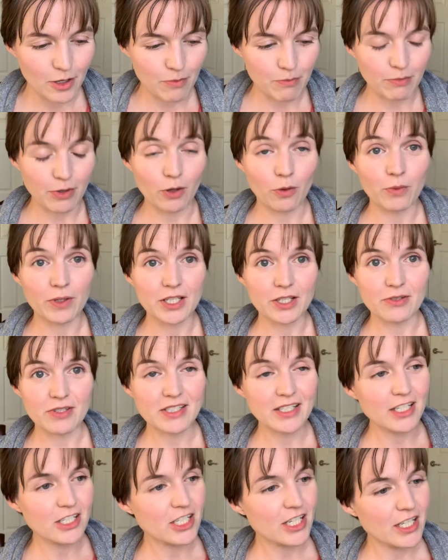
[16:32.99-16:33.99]
but when you
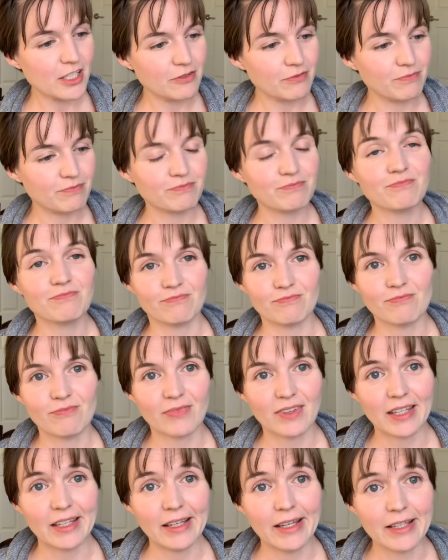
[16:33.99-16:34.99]
stitch it,
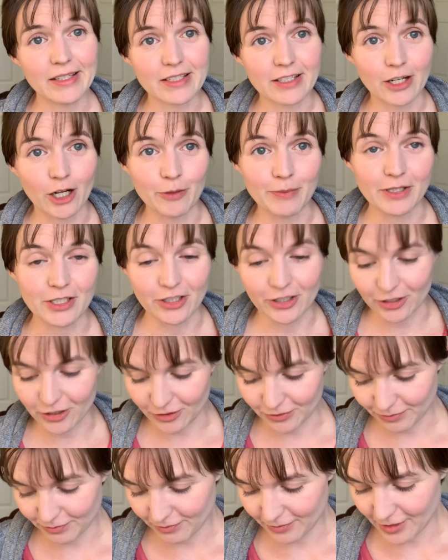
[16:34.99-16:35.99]
it's an army turtle.
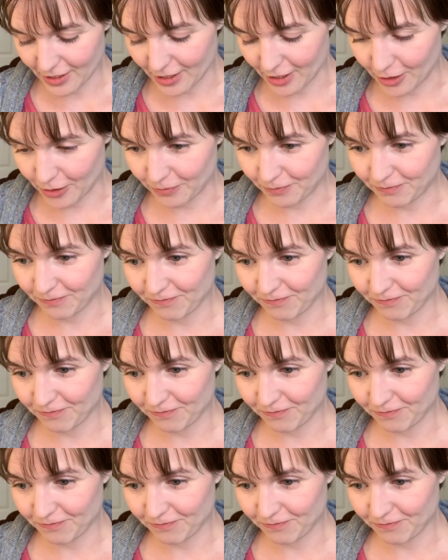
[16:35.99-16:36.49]
So